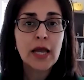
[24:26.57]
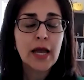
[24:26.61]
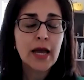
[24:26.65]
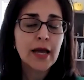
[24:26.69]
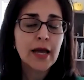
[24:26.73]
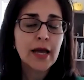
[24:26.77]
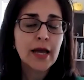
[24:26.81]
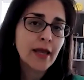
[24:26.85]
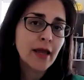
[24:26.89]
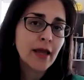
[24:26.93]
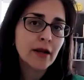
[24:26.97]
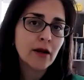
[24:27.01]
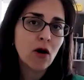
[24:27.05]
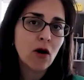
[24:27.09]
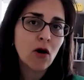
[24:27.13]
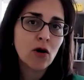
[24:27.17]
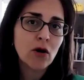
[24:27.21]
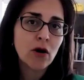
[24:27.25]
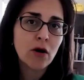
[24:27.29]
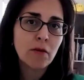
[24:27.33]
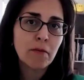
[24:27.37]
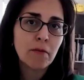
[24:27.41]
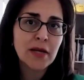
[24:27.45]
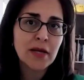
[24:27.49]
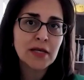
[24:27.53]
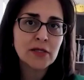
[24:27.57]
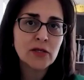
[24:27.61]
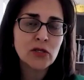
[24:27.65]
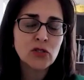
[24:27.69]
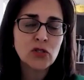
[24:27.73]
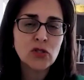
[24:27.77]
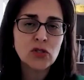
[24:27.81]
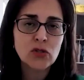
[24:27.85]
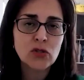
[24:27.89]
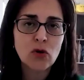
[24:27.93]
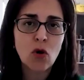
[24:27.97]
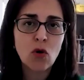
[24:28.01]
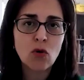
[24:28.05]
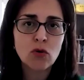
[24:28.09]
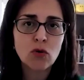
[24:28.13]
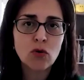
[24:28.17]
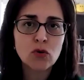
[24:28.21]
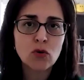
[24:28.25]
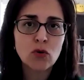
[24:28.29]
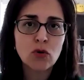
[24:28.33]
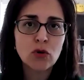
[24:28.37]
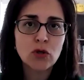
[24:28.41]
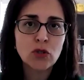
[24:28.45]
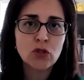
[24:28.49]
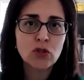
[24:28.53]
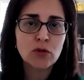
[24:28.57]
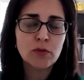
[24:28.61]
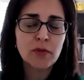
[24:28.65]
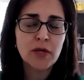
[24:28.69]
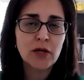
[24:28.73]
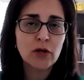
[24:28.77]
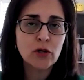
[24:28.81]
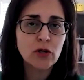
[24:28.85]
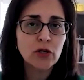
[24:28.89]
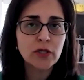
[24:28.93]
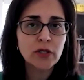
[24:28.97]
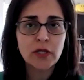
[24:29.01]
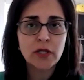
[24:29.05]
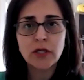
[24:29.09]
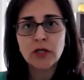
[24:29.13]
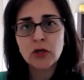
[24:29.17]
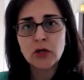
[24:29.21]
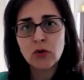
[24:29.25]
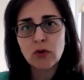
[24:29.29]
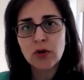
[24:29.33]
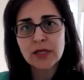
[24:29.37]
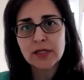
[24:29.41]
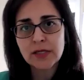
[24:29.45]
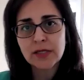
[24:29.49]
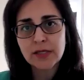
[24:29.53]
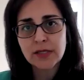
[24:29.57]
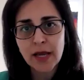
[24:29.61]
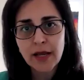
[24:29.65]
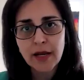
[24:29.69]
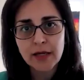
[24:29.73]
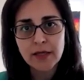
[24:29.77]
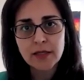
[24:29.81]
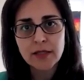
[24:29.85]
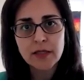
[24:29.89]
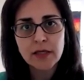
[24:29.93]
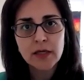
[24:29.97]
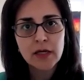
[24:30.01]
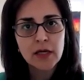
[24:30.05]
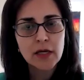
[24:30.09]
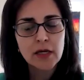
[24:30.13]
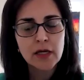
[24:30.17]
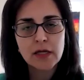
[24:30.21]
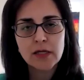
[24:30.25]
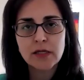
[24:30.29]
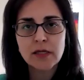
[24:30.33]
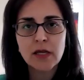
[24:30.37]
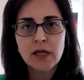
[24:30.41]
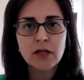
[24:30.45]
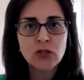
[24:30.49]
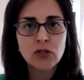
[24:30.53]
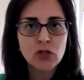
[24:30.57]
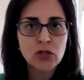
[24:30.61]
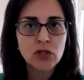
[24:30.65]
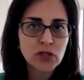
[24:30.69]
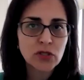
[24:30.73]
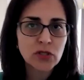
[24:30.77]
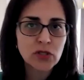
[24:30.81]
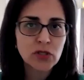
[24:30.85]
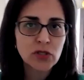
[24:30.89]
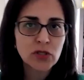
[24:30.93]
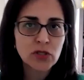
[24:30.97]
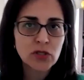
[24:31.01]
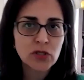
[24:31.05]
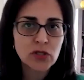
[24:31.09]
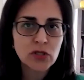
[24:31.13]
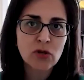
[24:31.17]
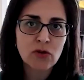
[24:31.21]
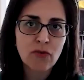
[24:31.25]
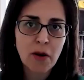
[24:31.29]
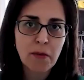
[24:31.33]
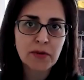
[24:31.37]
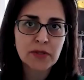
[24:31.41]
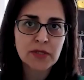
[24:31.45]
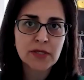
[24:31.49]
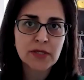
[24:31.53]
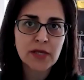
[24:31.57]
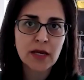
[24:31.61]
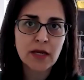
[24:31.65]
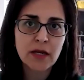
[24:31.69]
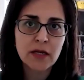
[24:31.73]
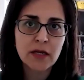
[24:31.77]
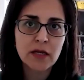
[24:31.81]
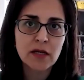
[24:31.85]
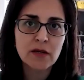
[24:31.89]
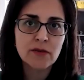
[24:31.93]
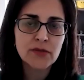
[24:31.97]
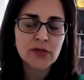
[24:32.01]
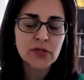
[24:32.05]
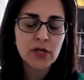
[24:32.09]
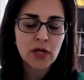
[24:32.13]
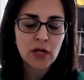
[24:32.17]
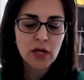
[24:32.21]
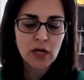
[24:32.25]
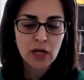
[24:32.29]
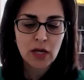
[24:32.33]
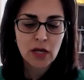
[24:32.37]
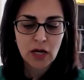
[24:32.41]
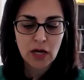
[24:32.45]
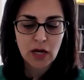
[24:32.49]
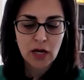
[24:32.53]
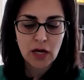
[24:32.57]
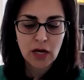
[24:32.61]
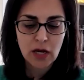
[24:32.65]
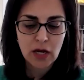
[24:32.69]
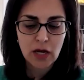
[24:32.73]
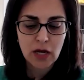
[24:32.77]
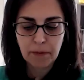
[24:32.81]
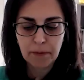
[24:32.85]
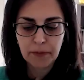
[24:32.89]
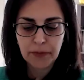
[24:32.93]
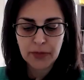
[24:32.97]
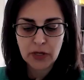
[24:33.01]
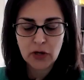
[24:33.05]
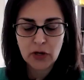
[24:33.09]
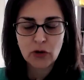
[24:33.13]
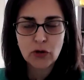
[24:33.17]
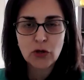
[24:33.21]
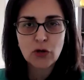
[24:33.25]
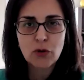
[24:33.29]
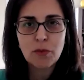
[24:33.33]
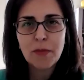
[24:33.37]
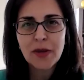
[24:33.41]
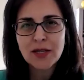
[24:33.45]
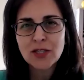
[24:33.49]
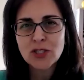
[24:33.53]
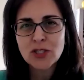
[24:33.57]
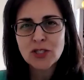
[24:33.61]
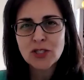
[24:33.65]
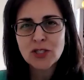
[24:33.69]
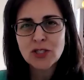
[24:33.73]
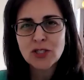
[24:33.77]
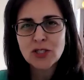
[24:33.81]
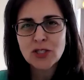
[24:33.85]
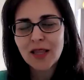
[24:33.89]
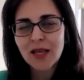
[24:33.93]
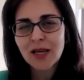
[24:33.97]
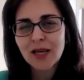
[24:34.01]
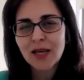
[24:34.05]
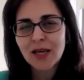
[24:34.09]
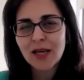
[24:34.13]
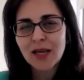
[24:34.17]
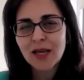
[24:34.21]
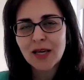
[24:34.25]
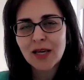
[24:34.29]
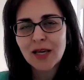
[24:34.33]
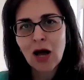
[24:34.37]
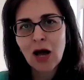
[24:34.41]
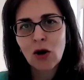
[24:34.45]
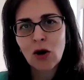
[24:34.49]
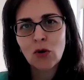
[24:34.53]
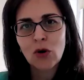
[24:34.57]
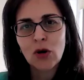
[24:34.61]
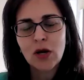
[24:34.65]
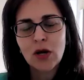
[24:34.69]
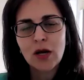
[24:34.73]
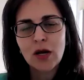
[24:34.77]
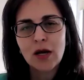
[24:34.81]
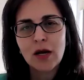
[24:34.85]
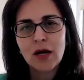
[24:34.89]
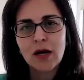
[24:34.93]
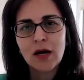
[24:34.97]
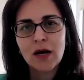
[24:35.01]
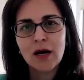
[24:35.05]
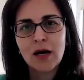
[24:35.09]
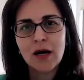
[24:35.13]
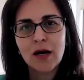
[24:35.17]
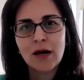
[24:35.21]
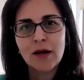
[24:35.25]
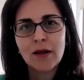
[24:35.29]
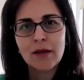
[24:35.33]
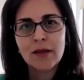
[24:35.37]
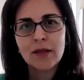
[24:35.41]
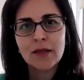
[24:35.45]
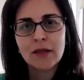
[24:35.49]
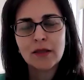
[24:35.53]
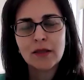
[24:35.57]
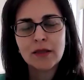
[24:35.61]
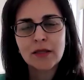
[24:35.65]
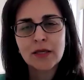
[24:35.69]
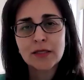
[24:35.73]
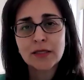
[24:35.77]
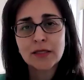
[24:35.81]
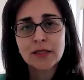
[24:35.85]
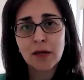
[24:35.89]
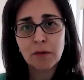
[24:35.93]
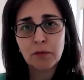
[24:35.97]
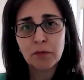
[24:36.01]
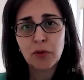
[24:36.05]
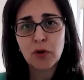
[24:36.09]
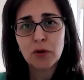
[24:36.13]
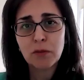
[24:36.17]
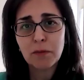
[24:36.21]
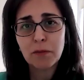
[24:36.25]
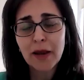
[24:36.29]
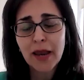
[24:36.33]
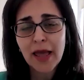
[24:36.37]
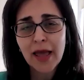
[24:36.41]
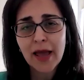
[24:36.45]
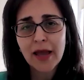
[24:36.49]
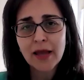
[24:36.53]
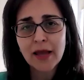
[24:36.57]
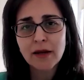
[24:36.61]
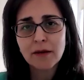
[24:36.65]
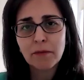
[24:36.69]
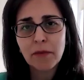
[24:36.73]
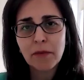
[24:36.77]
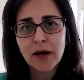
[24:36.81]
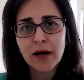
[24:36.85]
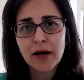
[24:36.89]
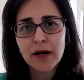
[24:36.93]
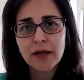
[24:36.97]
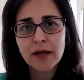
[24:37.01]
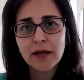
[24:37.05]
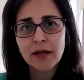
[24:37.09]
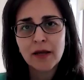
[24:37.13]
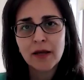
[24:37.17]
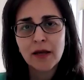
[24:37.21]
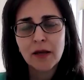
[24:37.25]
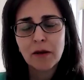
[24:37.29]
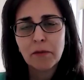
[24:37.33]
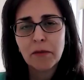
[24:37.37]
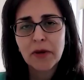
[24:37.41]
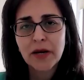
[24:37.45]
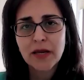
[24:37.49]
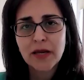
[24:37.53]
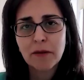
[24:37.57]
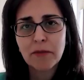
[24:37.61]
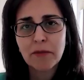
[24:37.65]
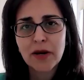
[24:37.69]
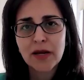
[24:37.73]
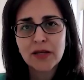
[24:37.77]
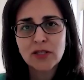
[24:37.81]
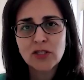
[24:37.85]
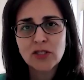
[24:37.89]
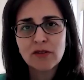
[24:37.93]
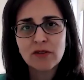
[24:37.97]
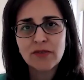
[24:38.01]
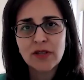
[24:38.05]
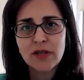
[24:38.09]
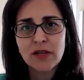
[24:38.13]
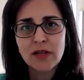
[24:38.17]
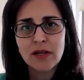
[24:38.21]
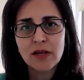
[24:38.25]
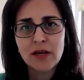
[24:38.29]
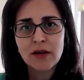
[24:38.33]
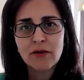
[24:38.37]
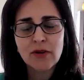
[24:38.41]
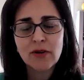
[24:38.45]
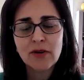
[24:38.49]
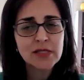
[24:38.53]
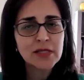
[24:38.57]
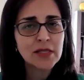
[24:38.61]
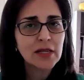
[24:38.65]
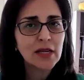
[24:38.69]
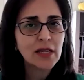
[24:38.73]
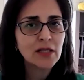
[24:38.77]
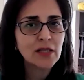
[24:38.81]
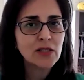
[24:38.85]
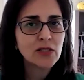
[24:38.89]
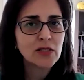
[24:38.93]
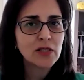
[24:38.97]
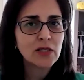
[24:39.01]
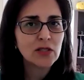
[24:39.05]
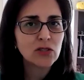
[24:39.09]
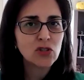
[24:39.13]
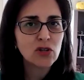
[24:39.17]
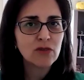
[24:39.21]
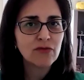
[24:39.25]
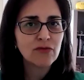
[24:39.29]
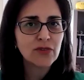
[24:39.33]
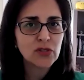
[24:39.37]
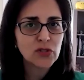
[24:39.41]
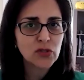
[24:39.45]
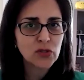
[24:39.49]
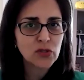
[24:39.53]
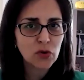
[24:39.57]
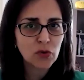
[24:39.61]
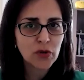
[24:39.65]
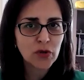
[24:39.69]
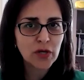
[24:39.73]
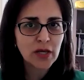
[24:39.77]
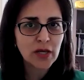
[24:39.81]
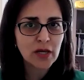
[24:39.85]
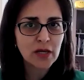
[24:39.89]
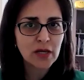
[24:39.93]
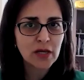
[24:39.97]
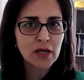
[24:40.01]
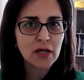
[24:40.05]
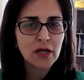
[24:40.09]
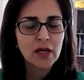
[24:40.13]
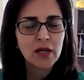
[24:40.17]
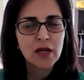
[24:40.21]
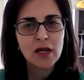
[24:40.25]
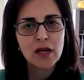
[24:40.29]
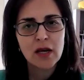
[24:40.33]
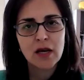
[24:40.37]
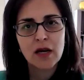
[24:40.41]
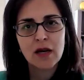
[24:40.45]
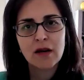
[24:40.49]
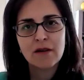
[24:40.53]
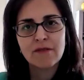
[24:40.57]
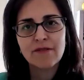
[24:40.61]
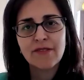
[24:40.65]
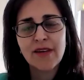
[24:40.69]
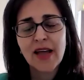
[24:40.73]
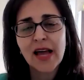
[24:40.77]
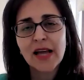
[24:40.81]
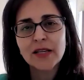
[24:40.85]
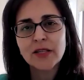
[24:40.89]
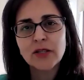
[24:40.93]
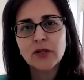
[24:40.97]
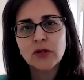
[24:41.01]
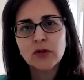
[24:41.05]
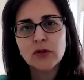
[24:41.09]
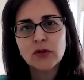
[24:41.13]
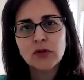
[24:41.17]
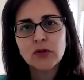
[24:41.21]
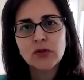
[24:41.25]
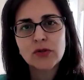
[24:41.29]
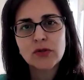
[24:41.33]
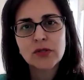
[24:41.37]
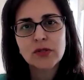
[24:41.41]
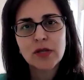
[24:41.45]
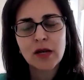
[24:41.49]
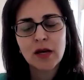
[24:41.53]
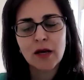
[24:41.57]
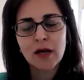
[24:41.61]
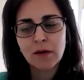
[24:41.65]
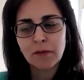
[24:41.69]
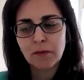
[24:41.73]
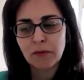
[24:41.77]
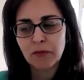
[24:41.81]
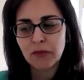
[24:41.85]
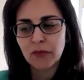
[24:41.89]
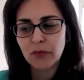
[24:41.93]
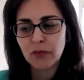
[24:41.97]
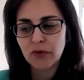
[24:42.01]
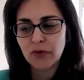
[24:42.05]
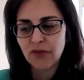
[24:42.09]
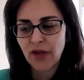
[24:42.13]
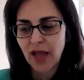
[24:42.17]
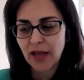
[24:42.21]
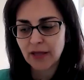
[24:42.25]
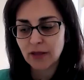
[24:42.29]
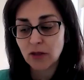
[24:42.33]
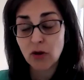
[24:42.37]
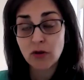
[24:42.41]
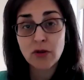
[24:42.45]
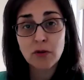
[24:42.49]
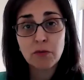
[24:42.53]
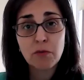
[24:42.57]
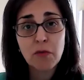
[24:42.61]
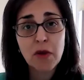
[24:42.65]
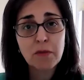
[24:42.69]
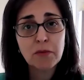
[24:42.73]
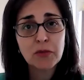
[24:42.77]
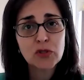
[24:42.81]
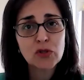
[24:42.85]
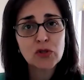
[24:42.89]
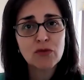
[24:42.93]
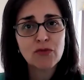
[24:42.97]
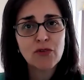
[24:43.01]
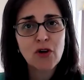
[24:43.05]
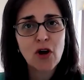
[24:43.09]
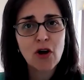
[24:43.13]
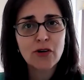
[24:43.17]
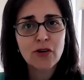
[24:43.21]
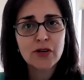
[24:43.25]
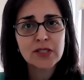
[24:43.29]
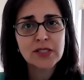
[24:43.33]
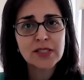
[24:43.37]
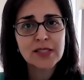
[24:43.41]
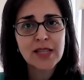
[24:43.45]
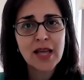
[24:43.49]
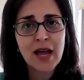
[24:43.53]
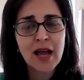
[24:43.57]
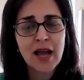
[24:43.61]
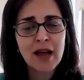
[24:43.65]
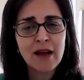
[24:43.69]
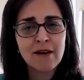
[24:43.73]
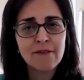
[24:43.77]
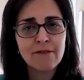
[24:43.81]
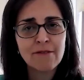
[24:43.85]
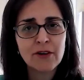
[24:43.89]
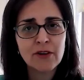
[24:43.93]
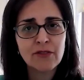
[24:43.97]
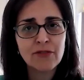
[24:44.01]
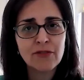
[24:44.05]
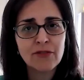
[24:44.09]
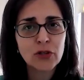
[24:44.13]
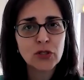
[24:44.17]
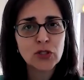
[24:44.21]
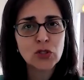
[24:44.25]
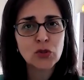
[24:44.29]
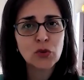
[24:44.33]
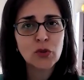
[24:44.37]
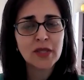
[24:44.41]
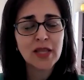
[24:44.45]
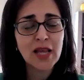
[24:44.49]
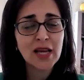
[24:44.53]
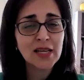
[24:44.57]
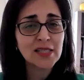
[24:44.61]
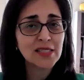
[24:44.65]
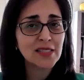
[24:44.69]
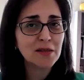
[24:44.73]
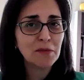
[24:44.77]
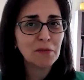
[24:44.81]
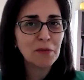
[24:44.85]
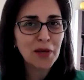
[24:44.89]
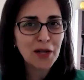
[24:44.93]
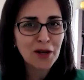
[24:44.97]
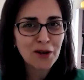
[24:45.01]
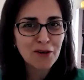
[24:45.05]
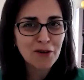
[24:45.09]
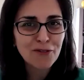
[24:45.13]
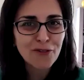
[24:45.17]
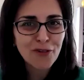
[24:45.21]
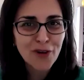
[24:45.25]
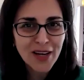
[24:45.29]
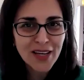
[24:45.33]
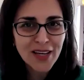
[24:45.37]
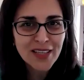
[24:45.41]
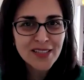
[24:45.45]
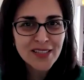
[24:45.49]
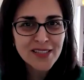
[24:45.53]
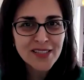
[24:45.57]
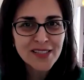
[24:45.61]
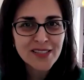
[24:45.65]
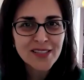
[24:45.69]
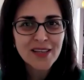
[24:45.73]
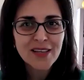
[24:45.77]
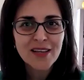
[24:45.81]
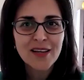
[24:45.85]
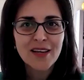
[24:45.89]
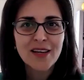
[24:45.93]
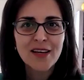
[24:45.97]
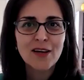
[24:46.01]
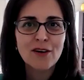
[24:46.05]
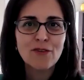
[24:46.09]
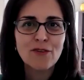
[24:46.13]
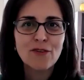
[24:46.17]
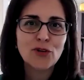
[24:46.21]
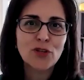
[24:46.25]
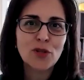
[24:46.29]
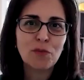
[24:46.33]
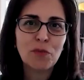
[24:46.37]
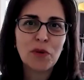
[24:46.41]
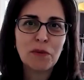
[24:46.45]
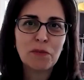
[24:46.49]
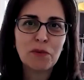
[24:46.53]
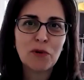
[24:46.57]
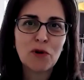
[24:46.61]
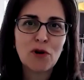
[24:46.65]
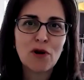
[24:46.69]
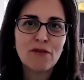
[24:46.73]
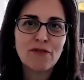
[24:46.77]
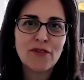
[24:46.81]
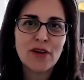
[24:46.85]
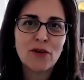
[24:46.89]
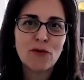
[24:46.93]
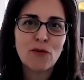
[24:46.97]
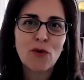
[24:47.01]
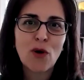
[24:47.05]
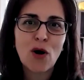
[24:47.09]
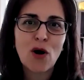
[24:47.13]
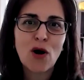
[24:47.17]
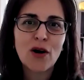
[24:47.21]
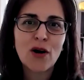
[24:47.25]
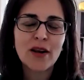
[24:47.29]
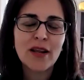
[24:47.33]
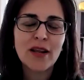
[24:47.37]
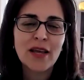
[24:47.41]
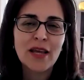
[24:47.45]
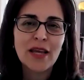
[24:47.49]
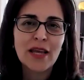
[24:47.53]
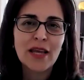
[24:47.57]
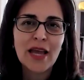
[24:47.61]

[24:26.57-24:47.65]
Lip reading: And again, our message is also going to be heard in U.S. Senate. It's not just in House of Representatives. You mentioned that how the 10-point plan by Mariam Rajavi resonates the Jeffersonian values. We've had other members of Congress that have referred to it as the Bill of Rights for the people of Iran.